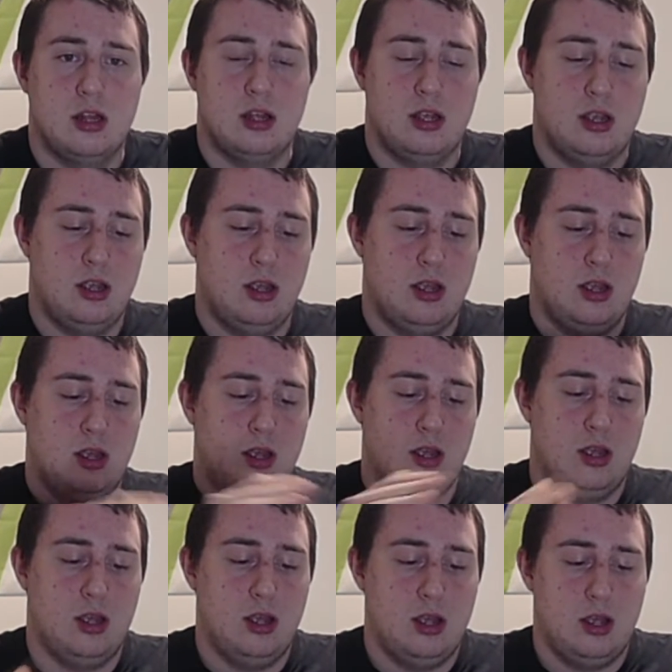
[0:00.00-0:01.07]

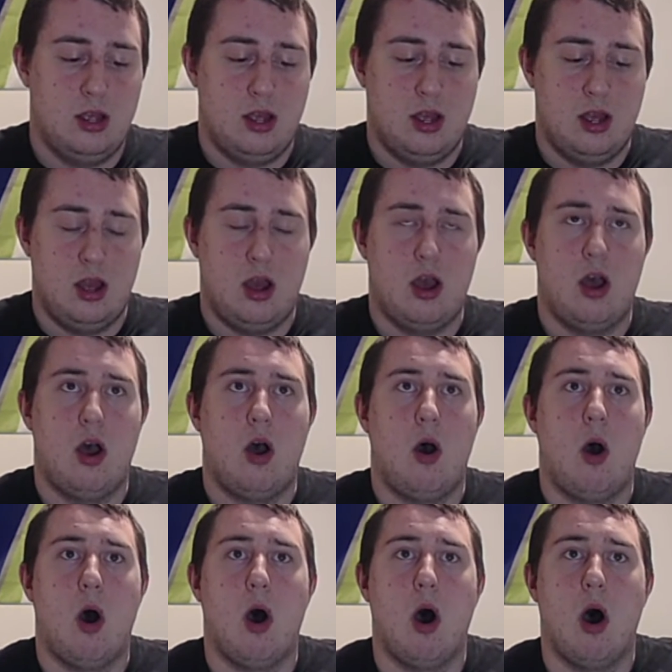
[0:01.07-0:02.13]

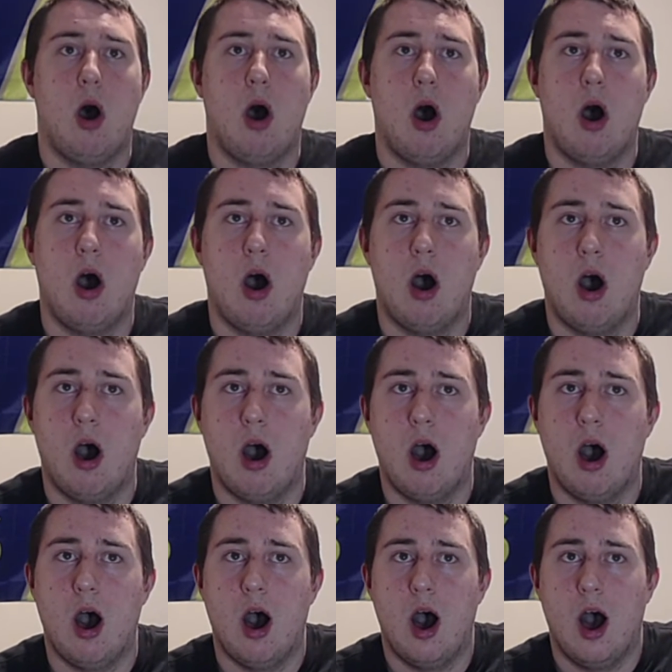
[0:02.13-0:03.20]

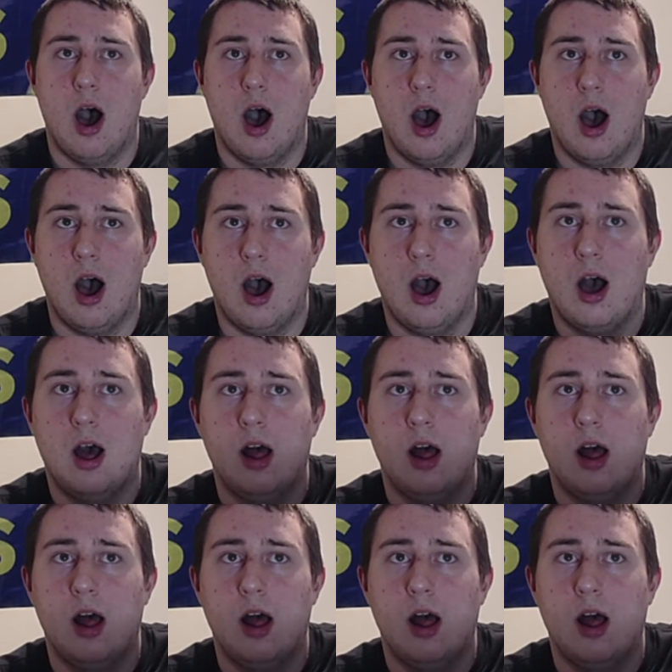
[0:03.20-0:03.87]
Nothing is said.